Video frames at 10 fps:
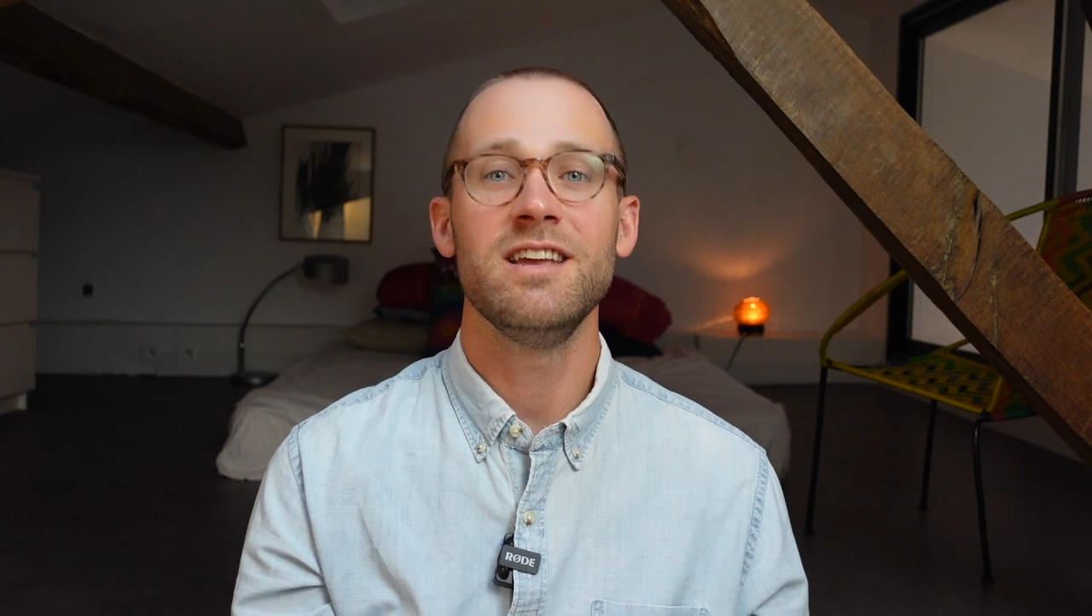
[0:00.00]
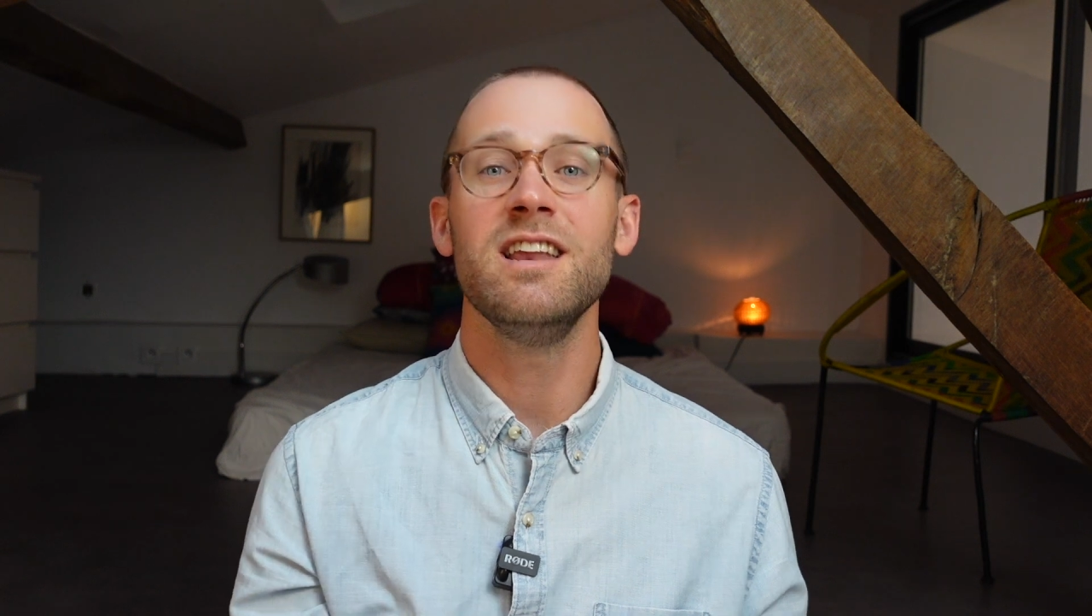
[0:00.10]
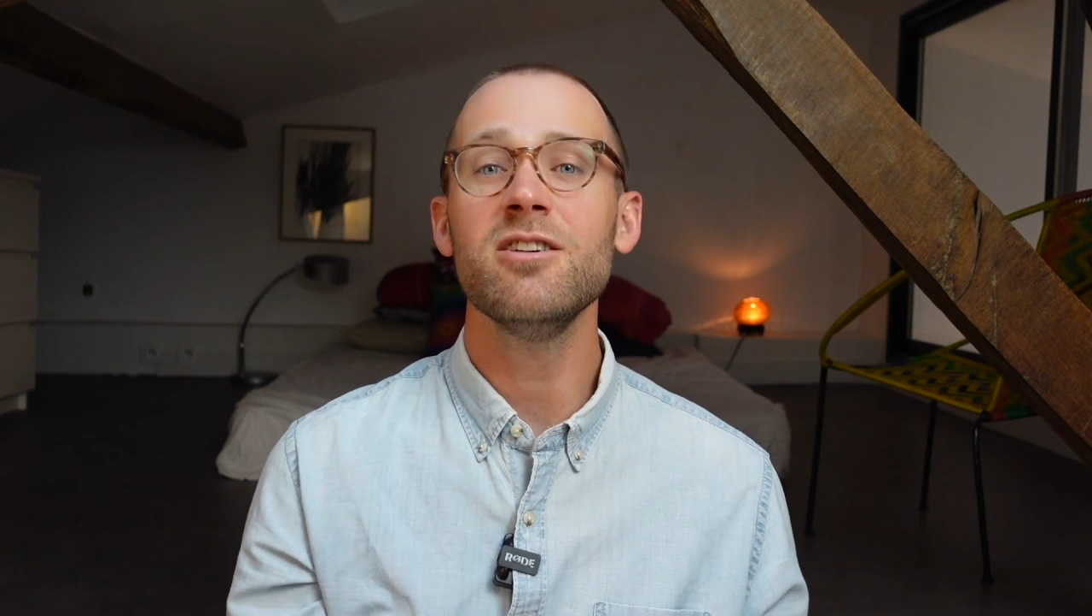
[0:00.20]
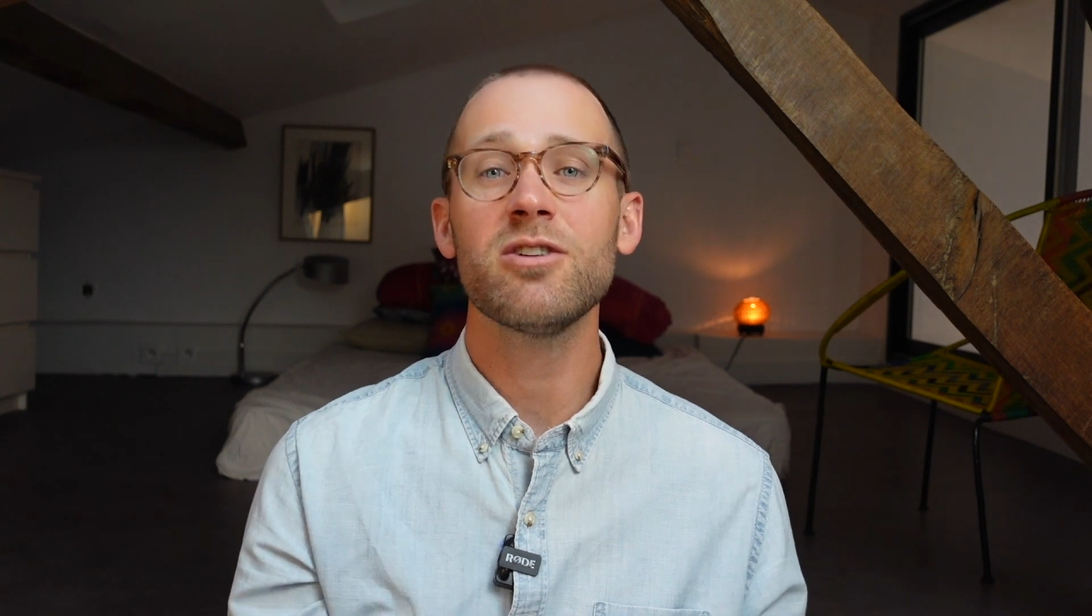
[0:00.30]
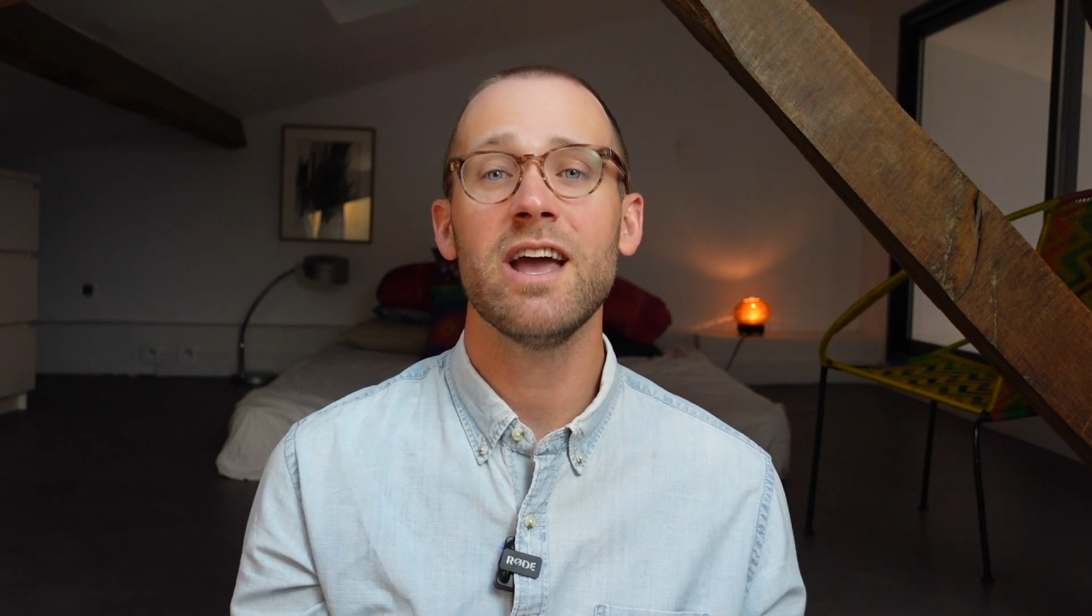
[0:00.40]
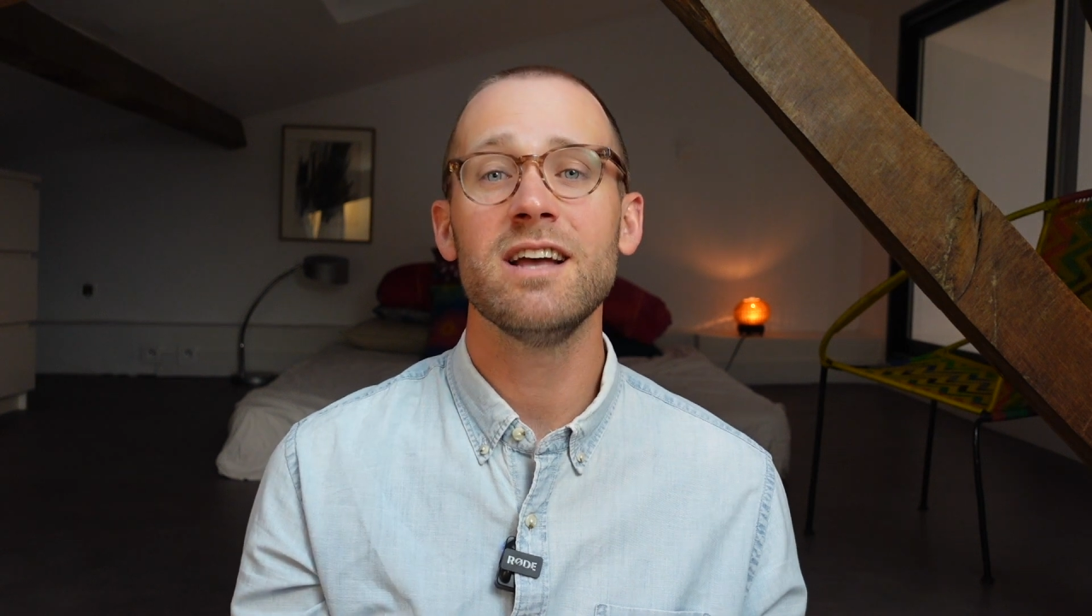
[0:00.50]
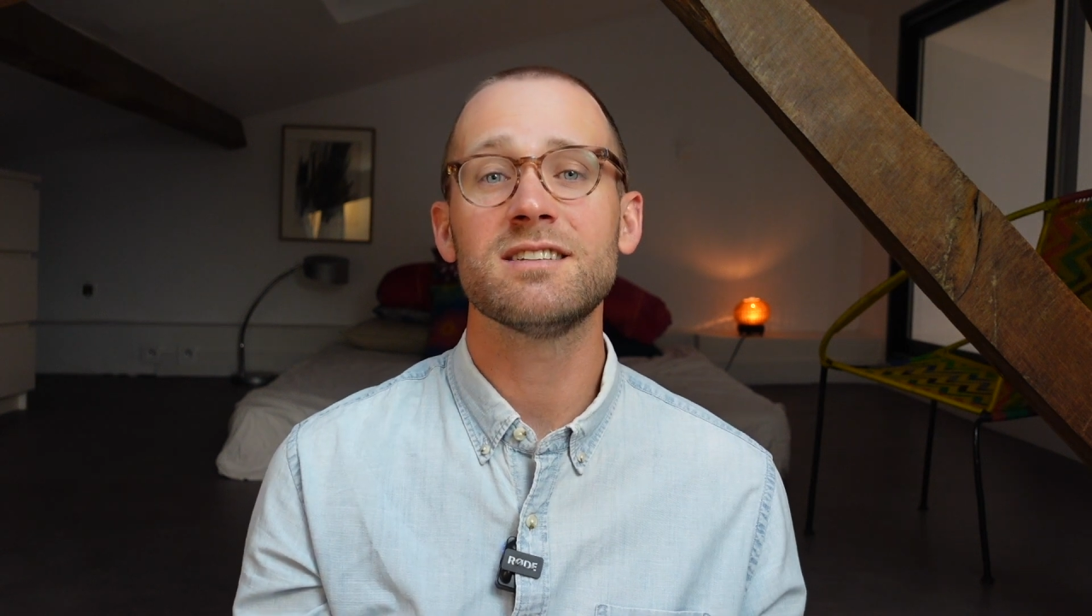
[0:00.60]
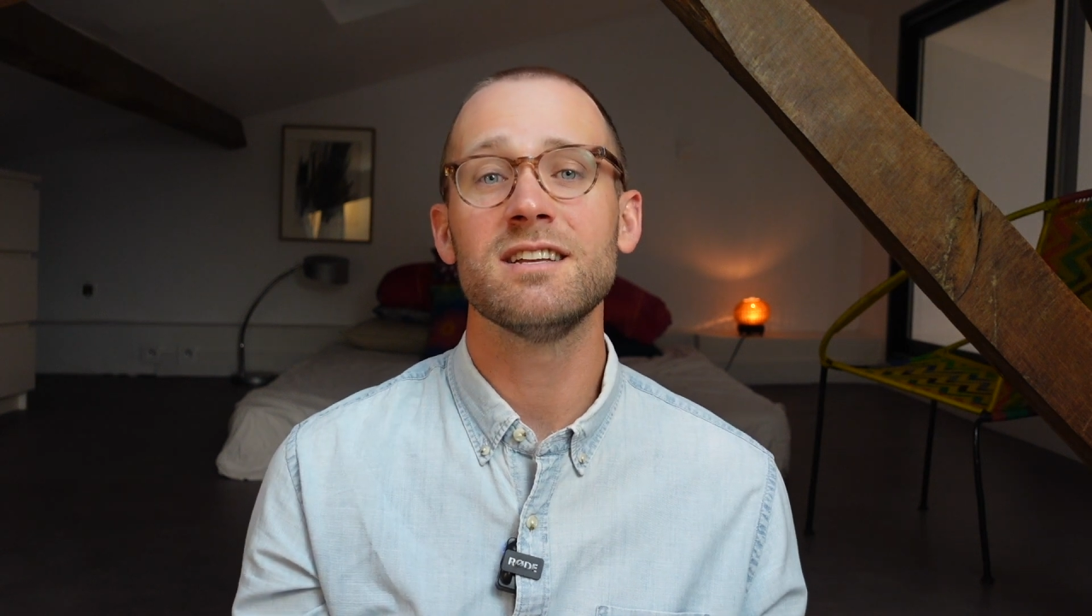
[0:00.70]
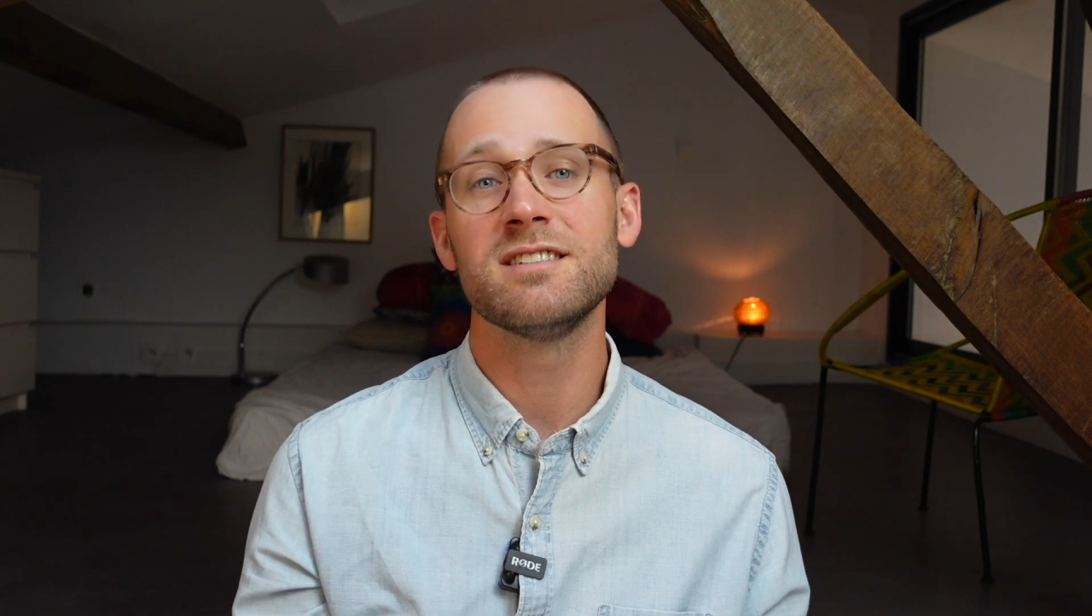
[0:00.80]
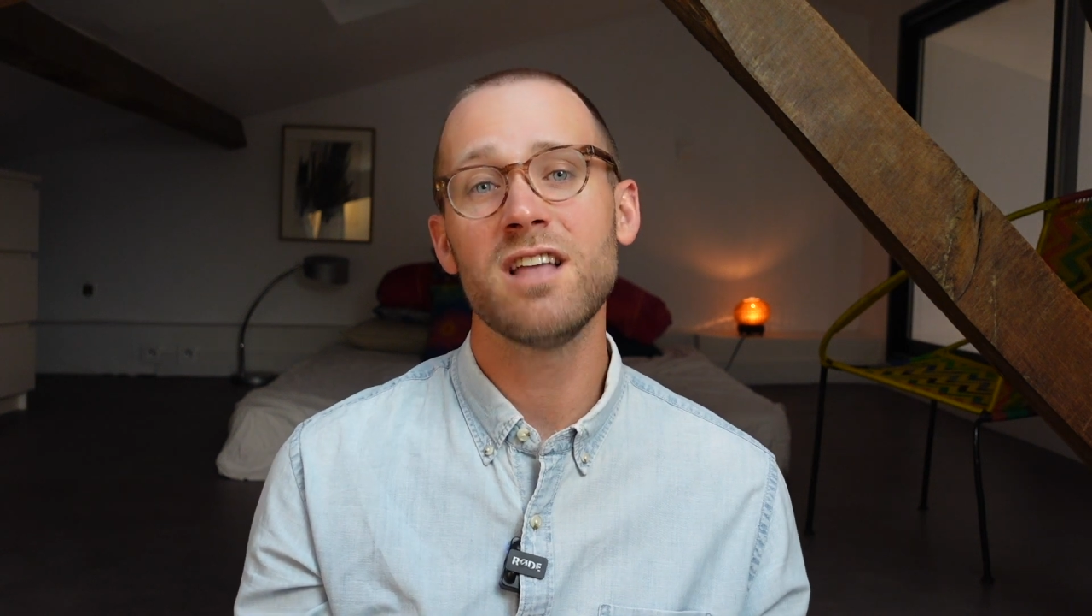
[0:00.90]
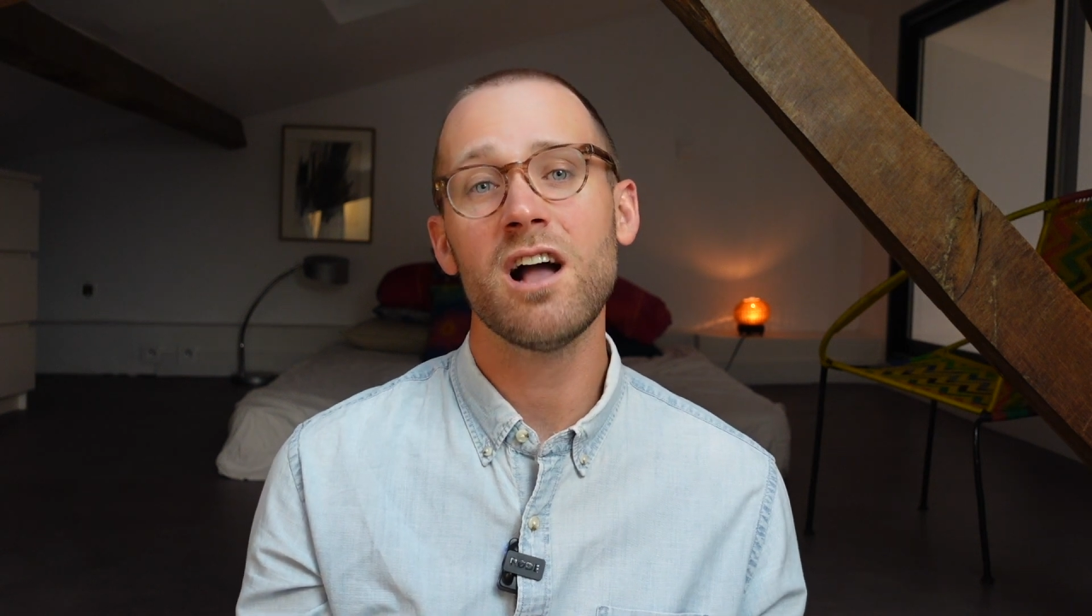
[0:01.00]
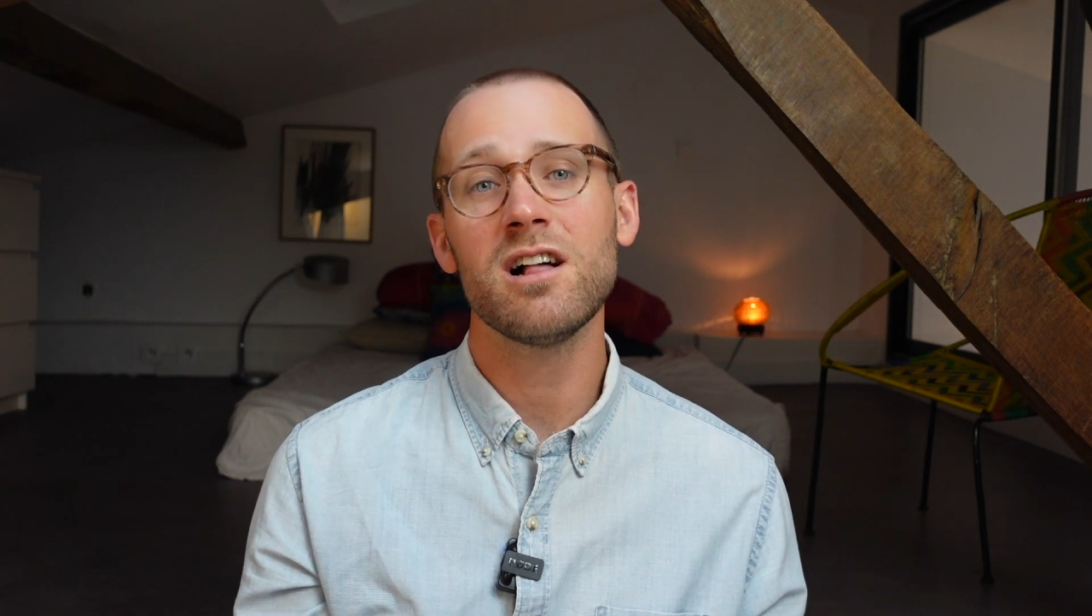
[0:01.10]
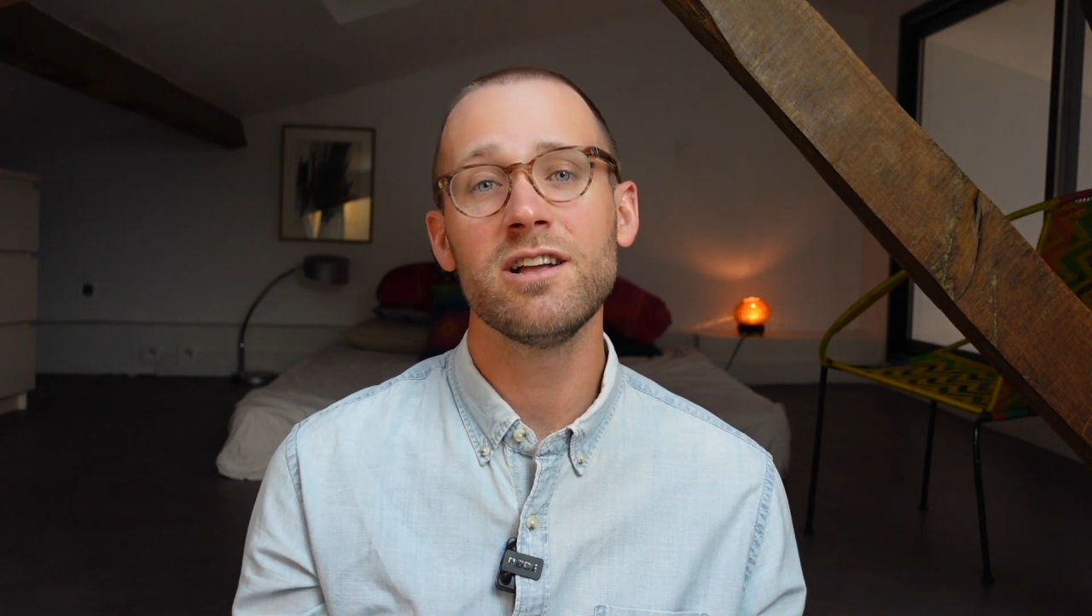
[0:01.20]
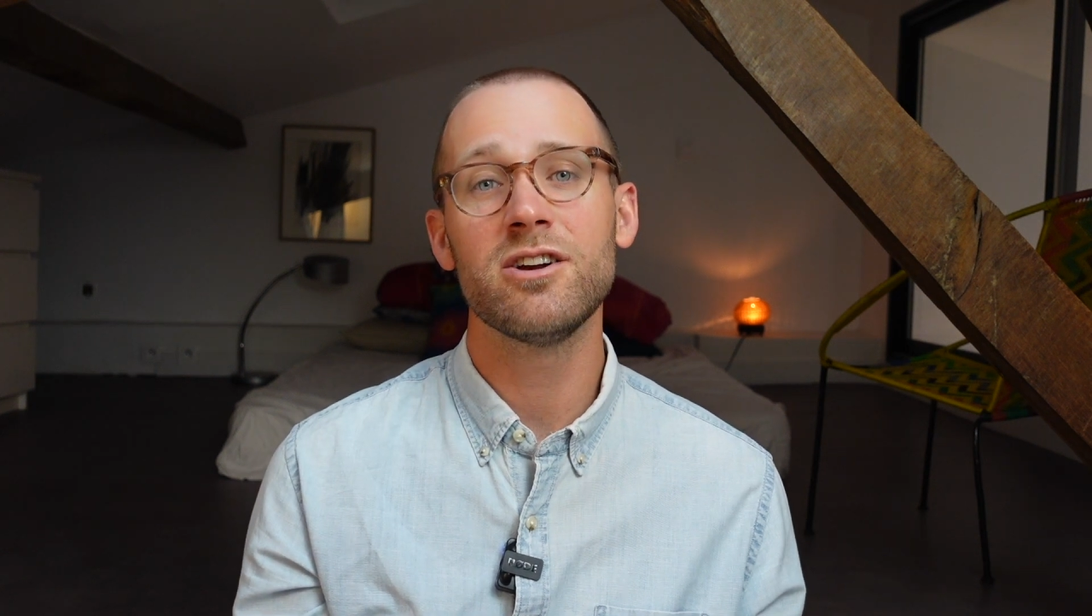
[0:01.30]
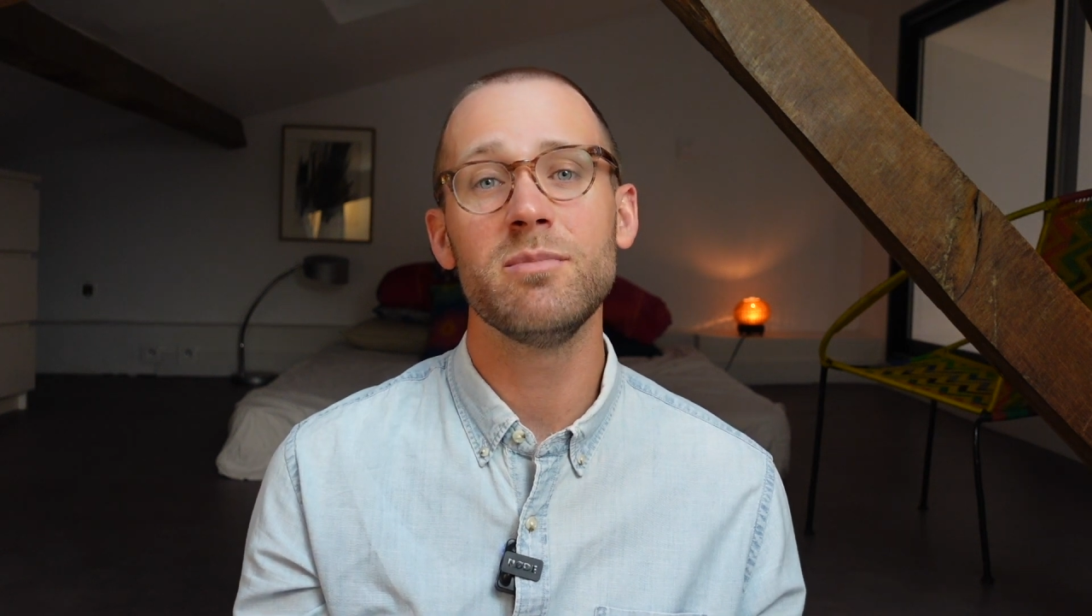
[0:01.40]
In either case, it's not clear